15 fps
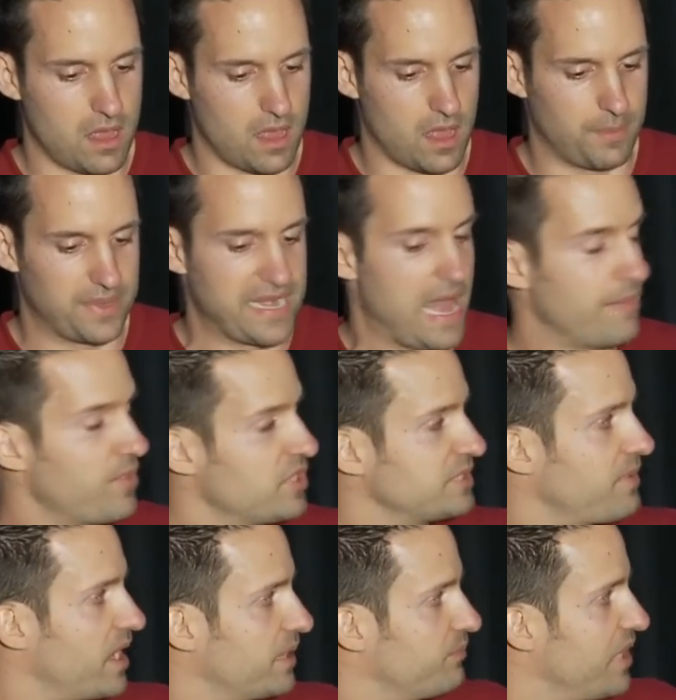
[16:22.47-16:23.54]
But now
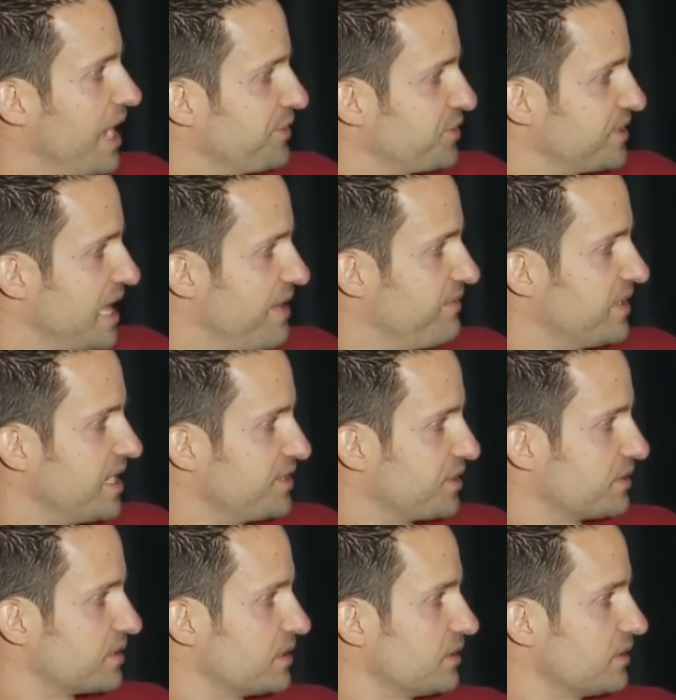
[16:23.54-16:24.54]
most modern browsers have an easier